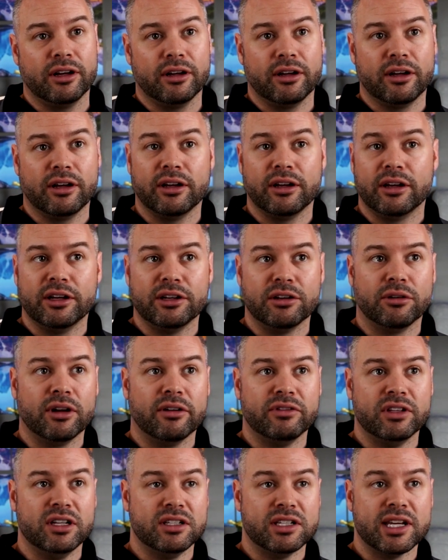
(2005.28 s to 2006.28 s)
I don't have
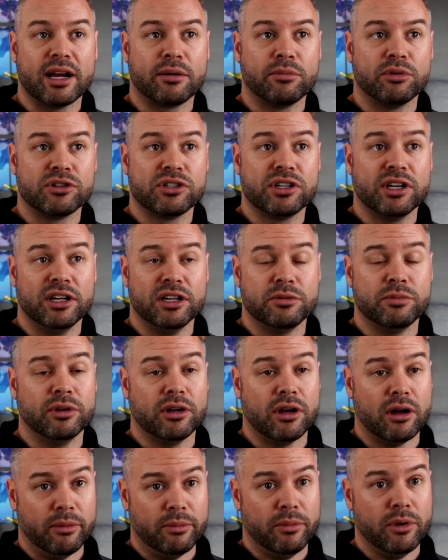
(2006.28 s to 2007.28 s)
the exact percentage, but
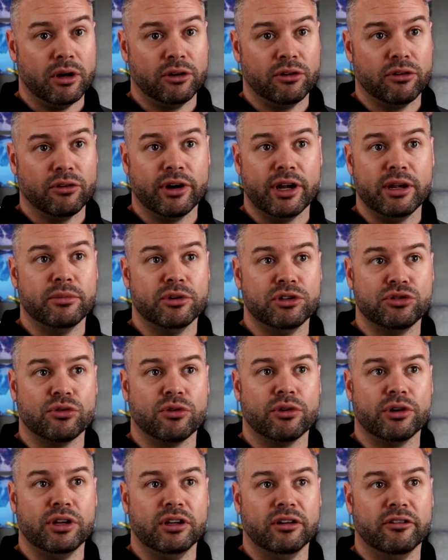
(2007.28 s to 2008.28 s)
a great
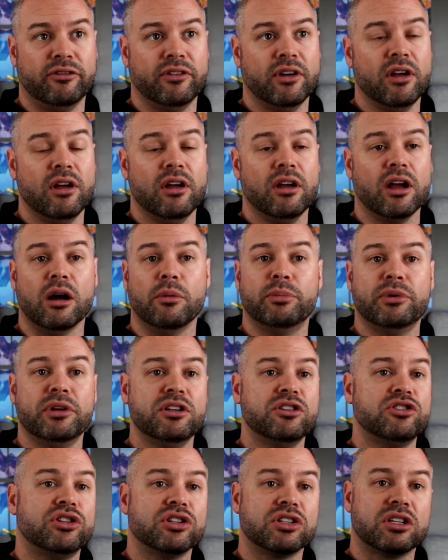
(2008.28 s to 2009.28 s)
majority of
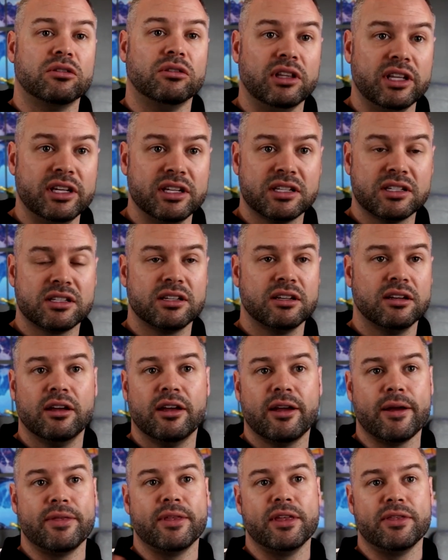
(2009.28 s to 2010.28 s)
companies just list
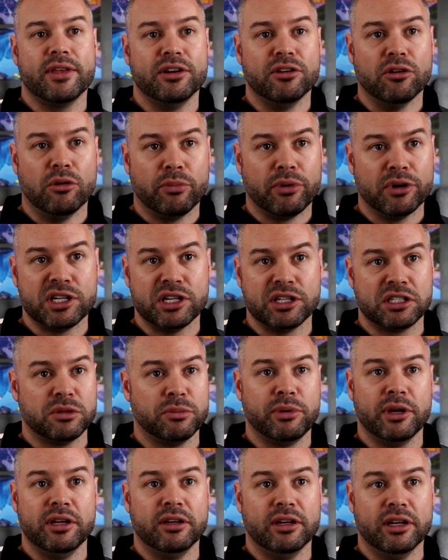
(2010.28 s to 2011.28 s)
and then they don't
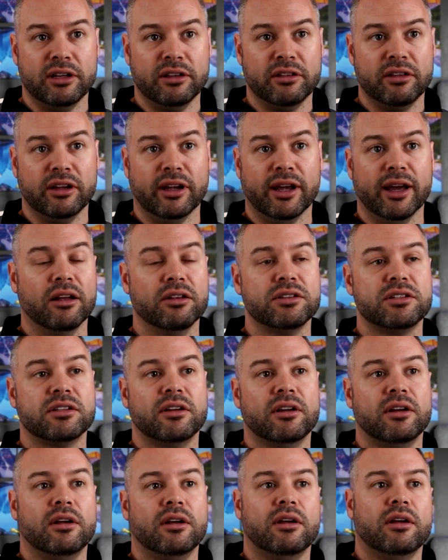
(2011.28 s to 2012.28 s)
participate in anything else.
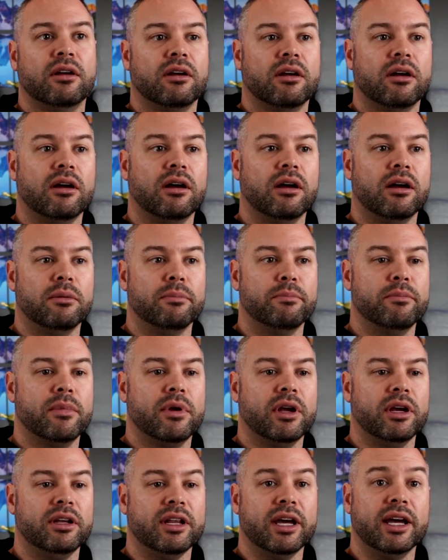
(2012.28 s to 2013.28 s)
And
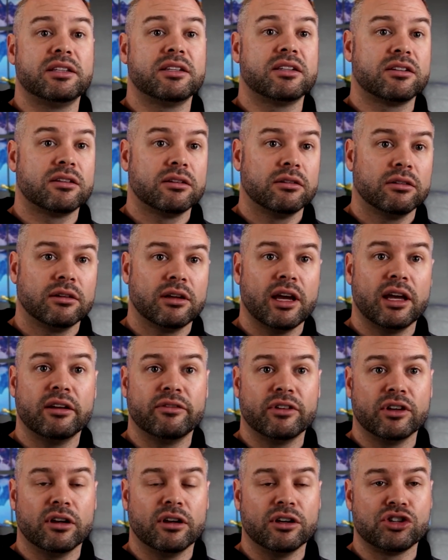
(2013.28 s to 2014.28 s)
that's kind of
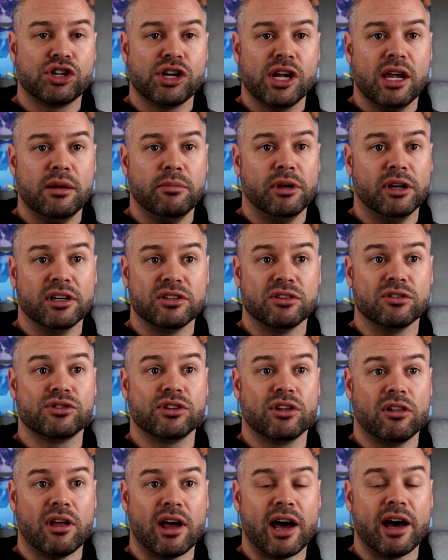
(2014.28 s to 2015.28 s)
a shame, because there's
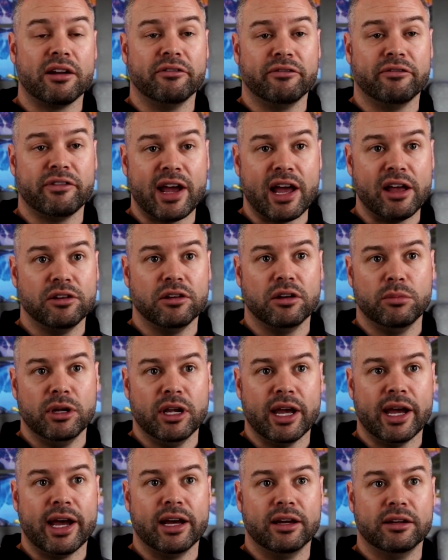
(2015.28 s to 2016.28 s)
a lot of value to be
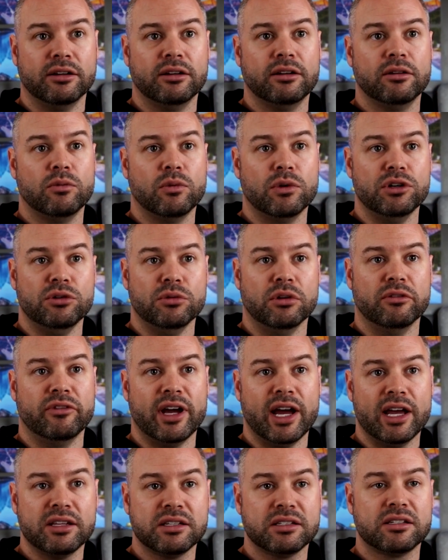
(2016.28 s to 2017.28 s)
had when you
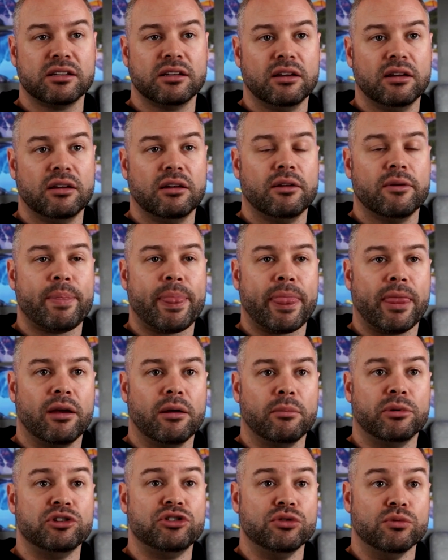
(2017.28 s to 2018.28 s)
invest,
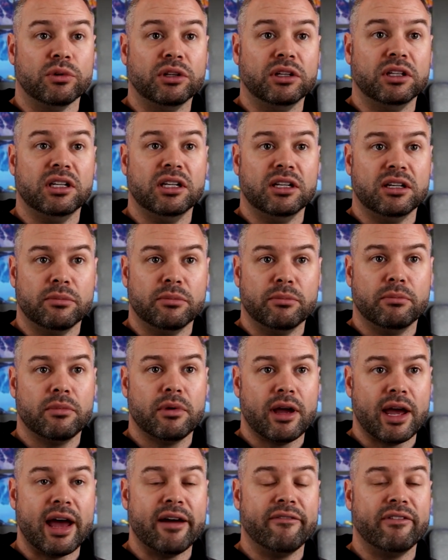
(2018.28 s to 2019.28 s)
but you really need to
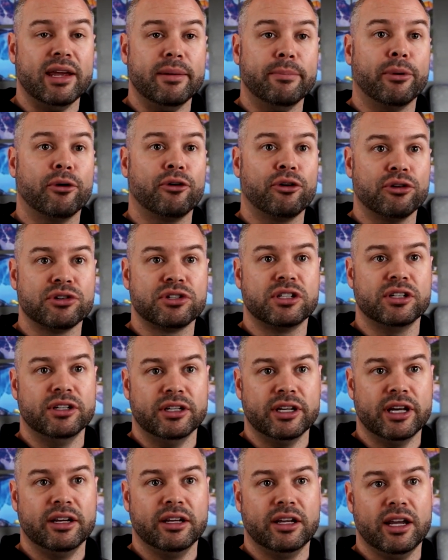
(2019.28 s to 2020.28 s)
have a person
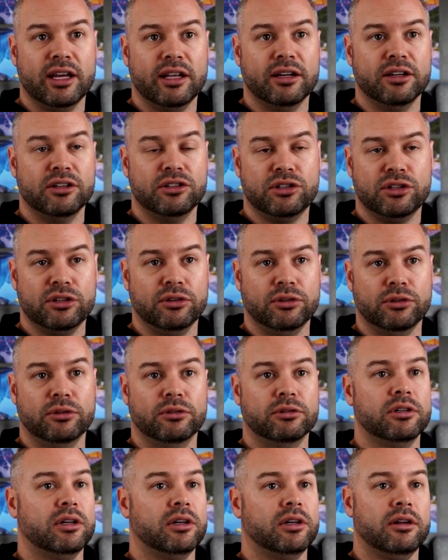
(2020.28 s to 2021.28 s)
dedicated
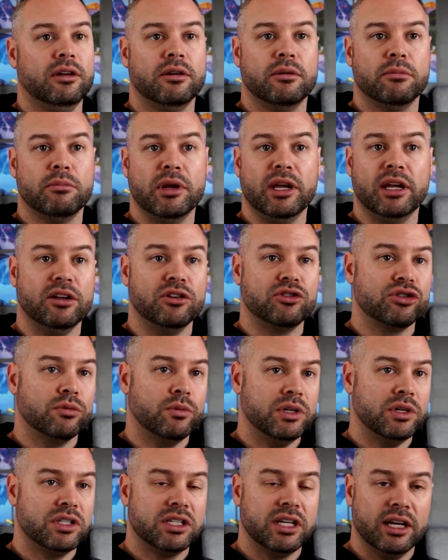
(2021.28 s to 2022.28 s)
to making sure
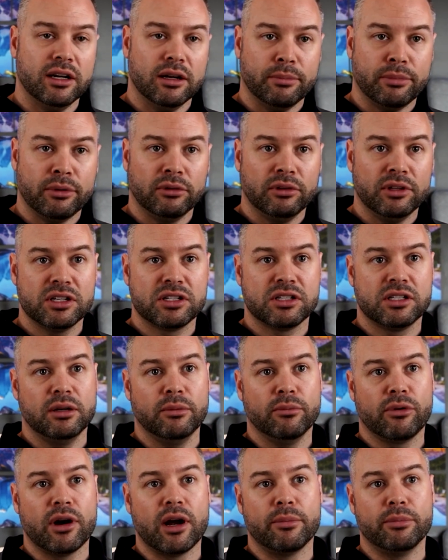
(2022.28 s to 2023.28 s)
we stand up our listing
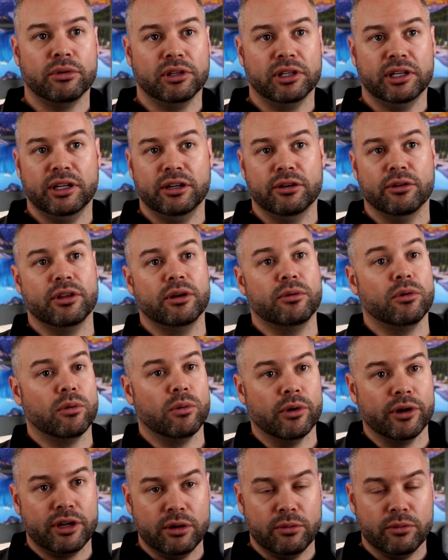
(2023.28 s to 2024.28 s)
properly, or that we're
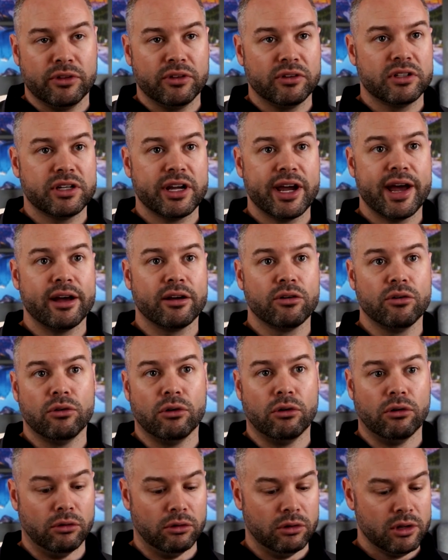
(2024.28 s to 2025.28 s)
working with a
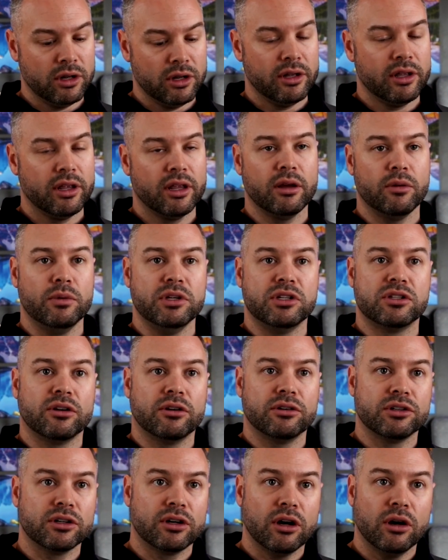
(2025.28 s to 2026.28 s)
Tackle, that we
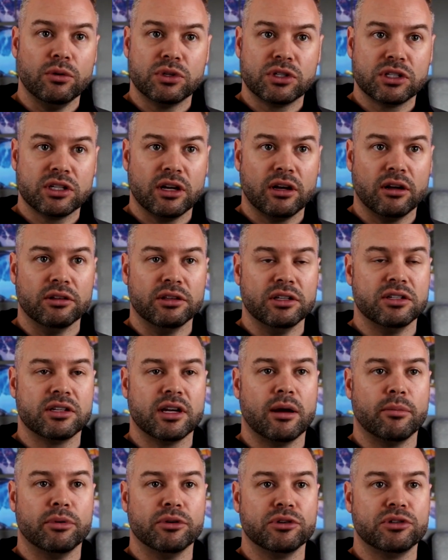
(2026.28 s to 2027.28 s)
start to co-sell these
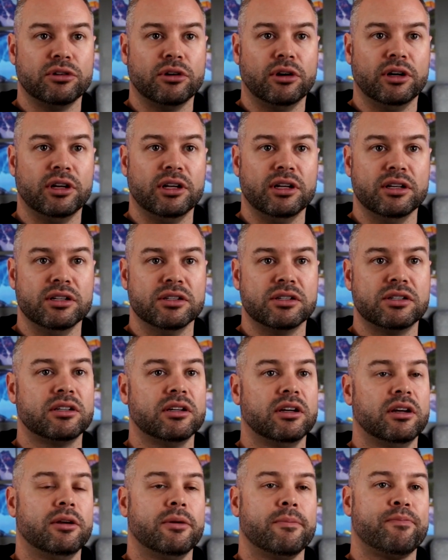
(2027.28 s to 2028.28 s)
opportunities,
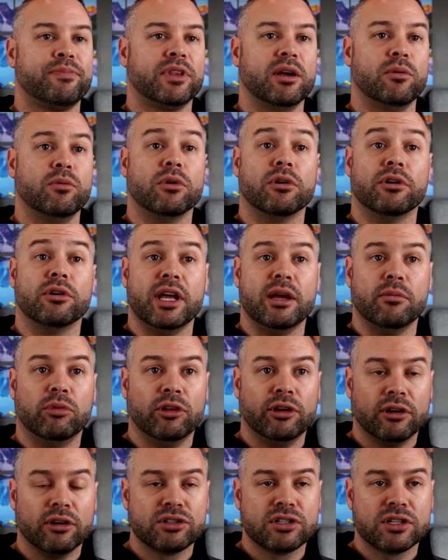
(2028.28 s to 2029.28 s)
that we're
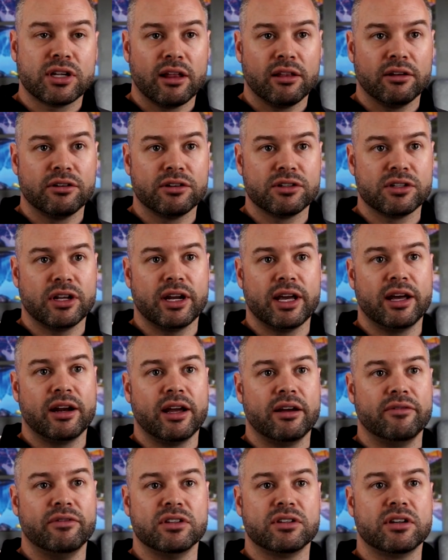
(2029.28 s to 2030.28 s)
enabling our sellers on how to
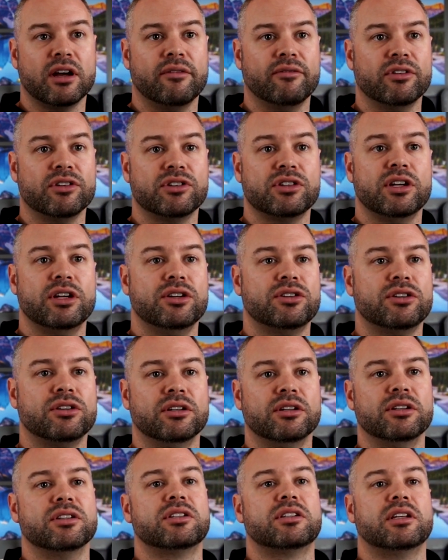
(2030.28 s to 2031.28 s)
have these
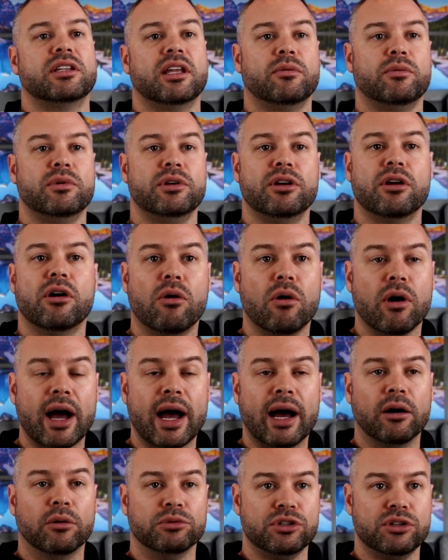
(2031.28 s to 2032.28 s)
conversations, and that we know
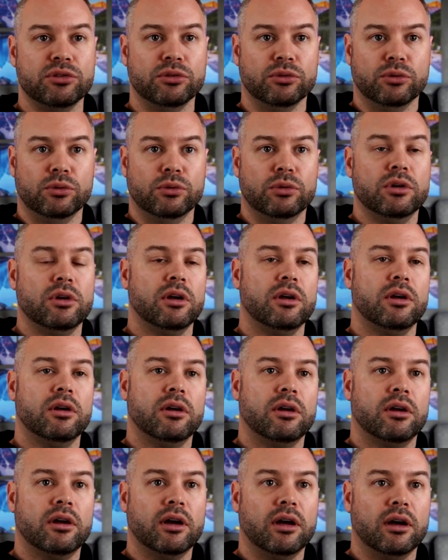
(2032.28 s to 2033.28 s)
how to
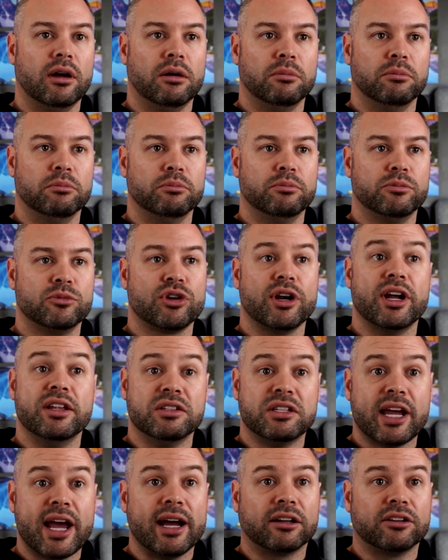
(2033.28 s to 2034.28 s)

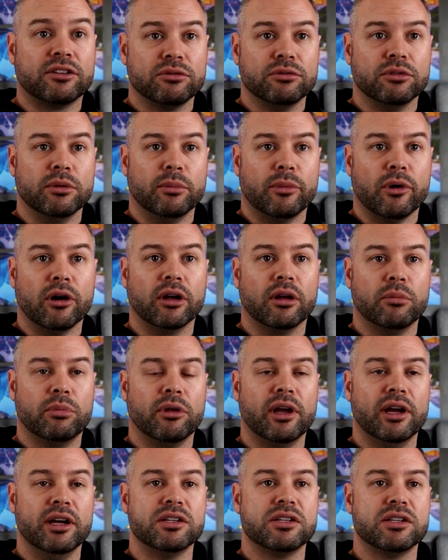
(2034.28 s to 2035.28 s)
transact through the
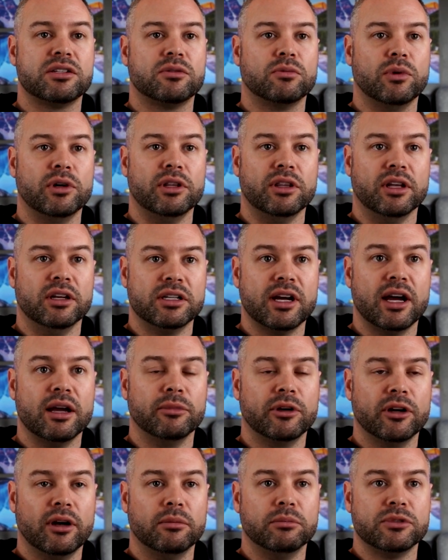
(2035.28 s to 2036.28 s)
marketplace when the time
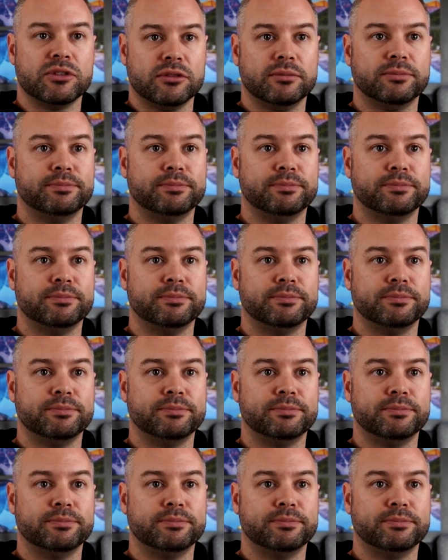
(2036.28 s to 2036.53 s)
comes.